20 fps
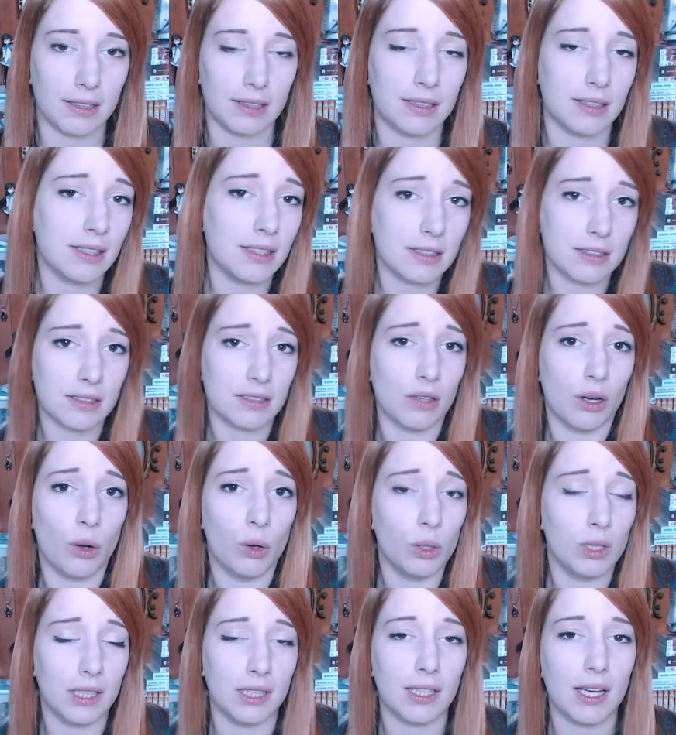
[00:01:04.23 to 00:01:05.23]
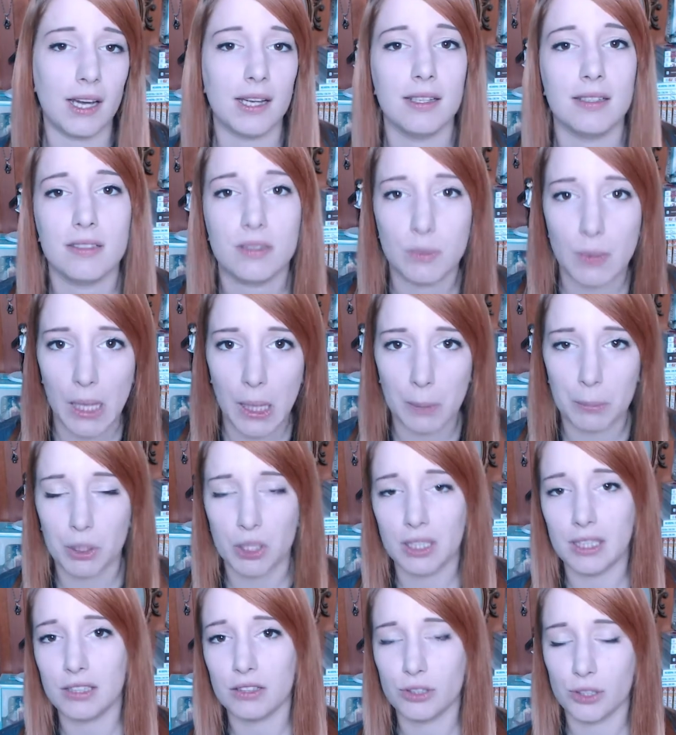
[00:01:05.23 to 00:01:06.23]
he's a holy knight as well, but
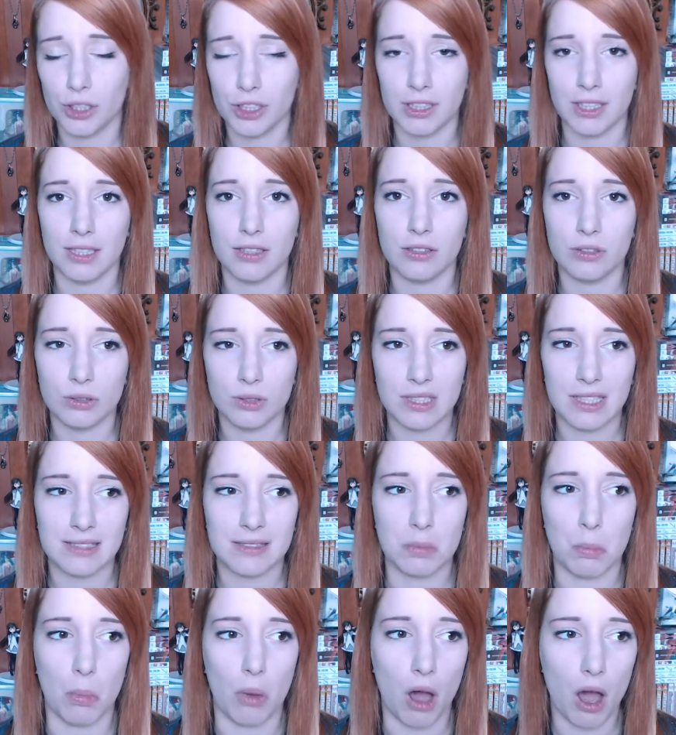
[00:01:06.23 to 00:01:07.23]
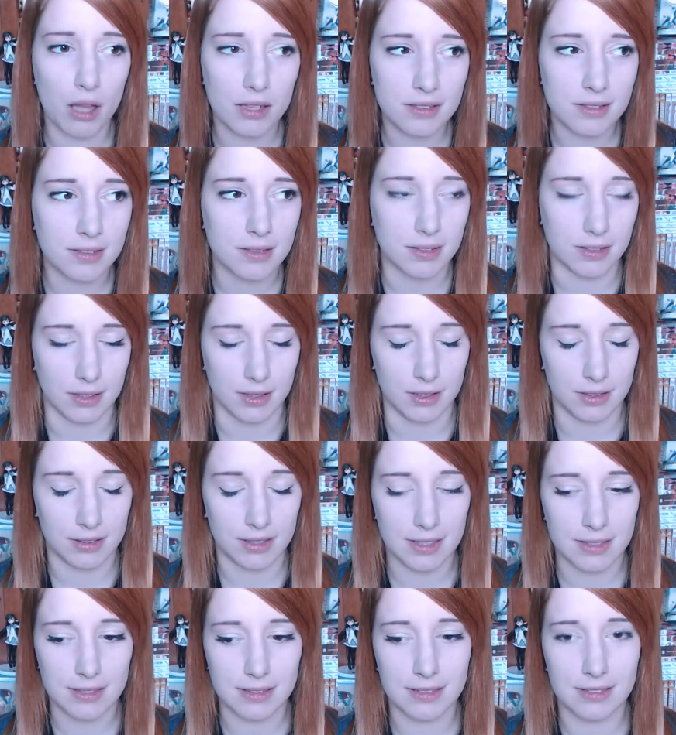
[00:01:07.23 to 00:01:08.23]
he turned into this monster,
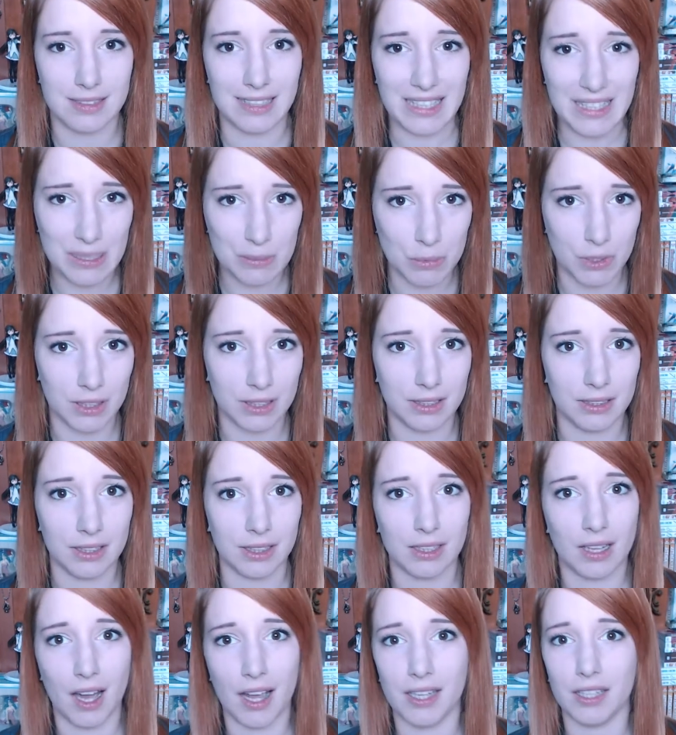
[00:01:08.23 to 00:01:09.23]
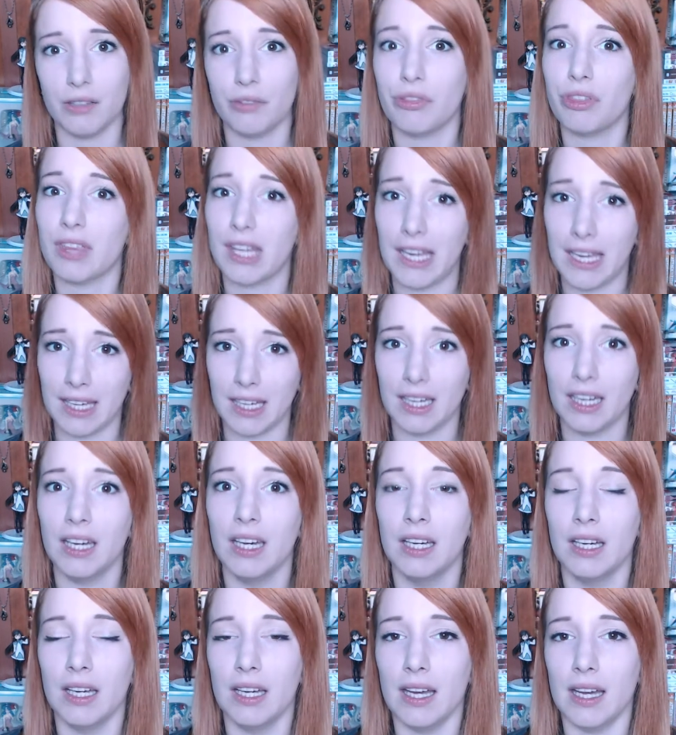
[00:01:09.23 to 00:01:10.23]
this demon kind of thing,
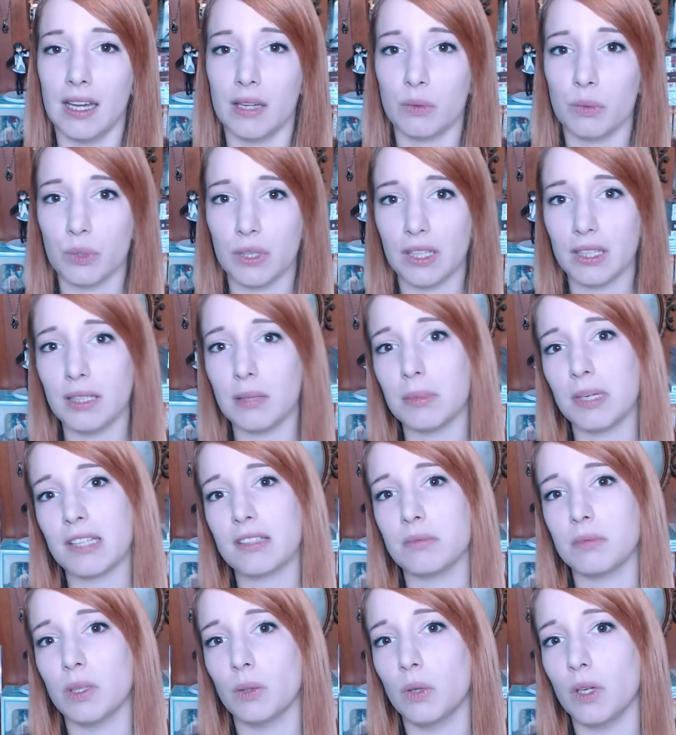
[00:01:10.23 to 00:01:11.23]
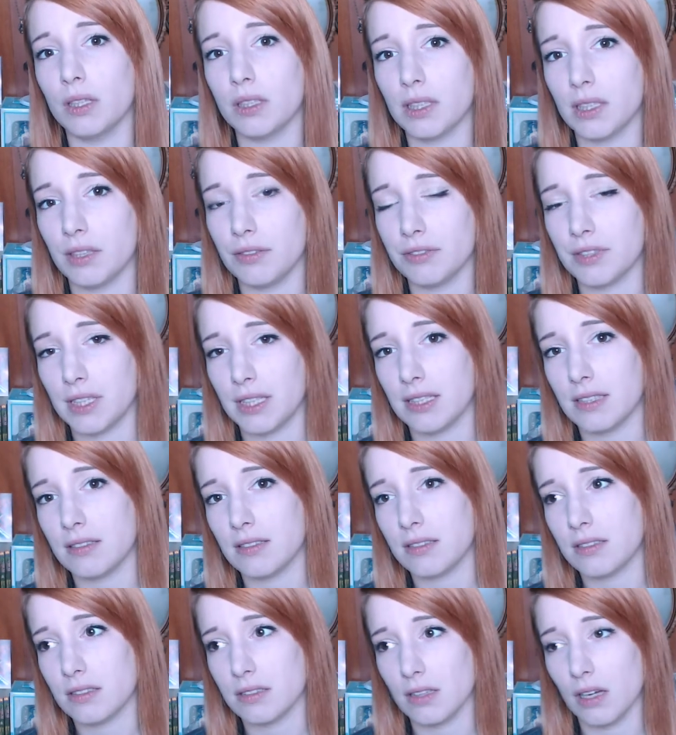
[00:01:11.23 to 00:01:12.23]
it really makes me wonder if
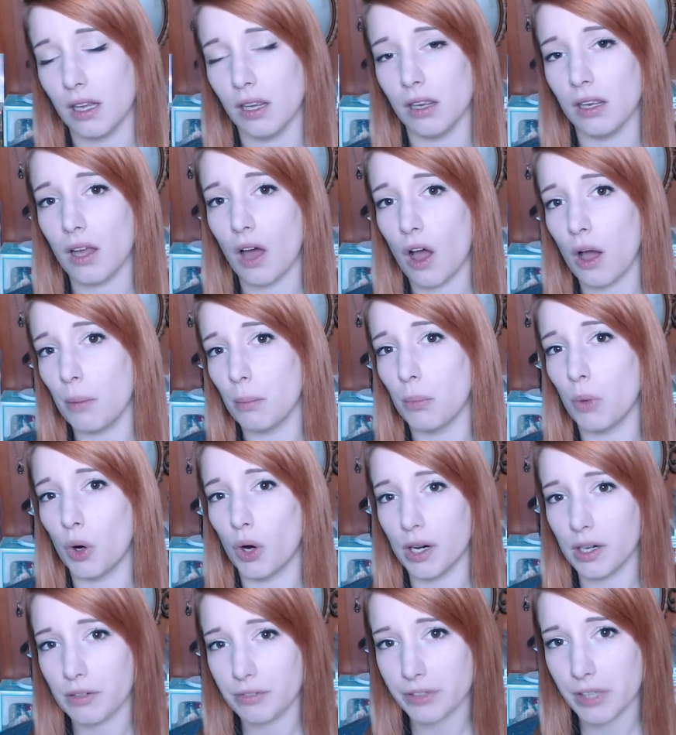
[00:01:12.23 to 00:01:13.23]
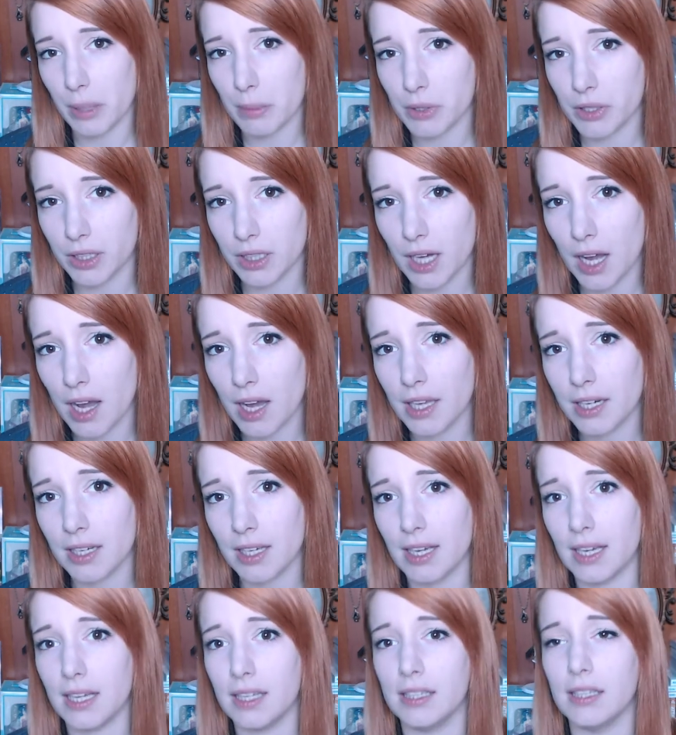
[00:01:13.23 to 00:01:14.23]
there's a lot more of them or not,
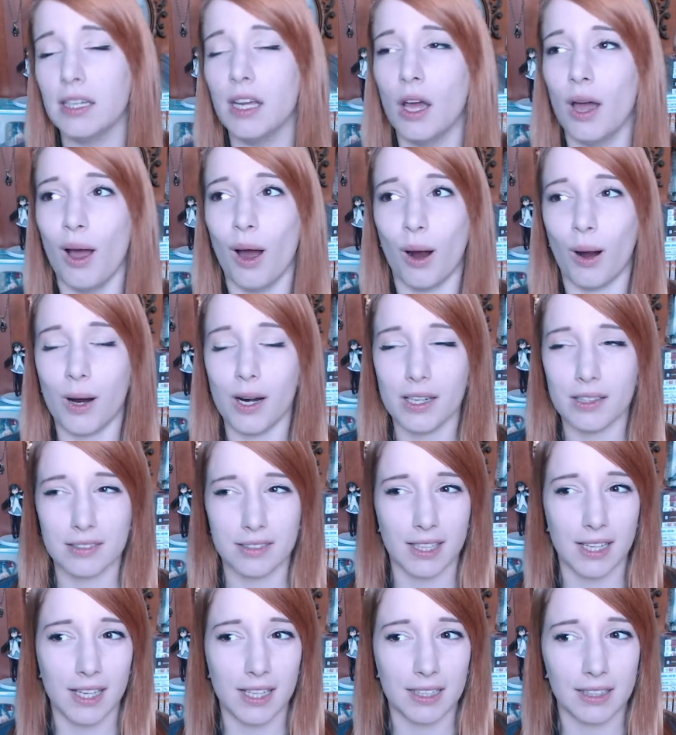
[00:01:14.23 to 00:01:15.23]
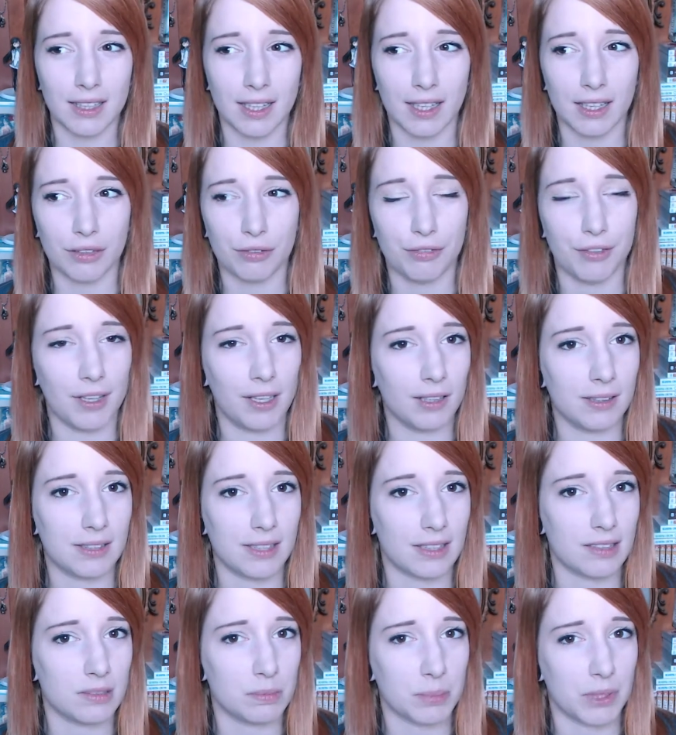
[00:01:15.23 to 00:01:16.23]
and are they like failed
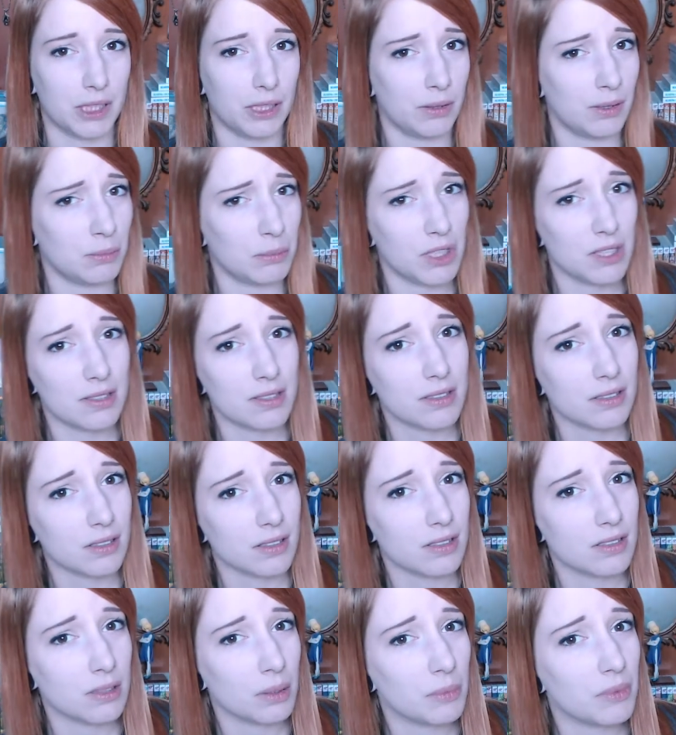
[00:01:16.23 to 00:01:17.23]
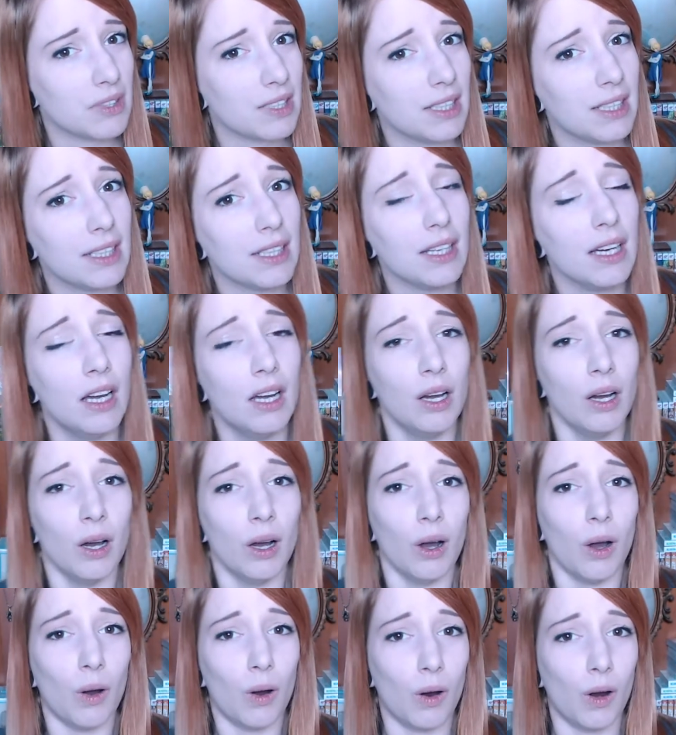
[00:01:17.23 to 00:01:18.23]
experiments or something,
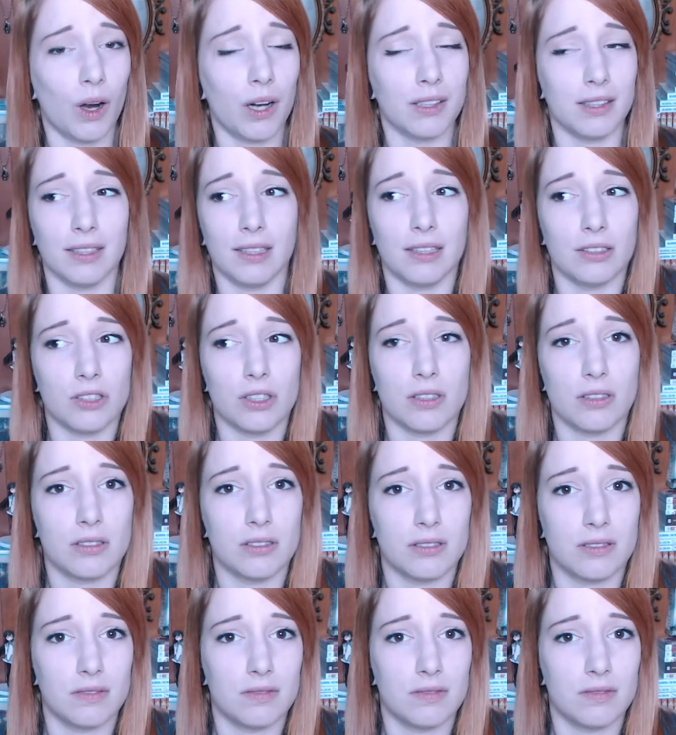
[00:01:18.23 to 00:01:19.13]
or did it just